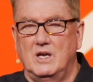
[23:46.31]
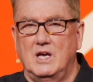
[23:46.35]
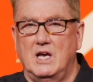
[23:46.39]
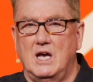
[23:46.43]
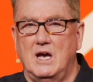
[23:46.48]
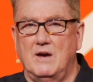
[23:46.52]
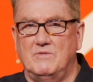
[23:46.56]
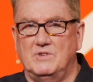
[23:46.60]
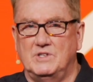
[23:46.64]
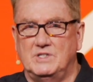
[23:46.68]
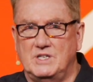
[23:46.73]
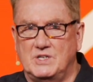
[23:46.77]

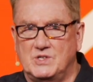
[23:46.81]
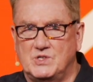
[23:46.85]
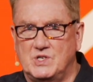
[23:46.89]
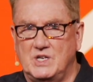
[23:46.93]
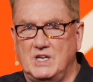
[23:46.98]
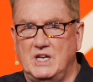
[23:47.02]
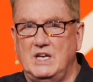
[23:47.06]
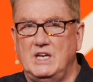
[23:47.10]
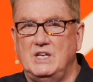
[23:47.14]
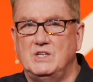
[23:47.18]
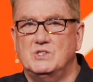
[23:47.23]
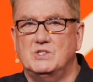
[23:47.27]
have a
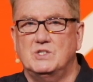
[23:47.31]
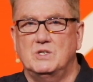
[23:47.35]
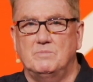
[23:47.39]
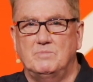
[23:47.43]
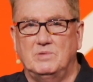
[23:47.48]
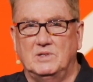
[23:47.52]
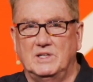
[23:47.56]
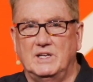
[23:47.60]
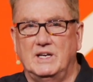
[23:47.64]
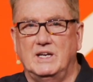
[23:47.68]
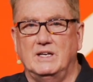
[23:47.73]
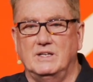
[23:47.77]
disease to
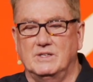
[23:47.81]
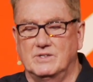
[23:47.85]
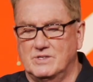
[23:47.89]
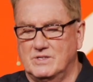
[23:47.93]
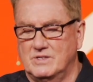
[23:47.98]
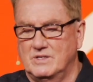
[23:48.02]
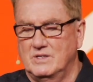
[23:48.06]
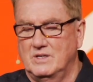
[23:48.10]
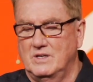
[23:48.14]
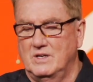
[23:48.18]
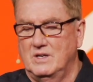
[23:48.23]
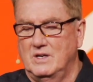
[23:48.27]
please.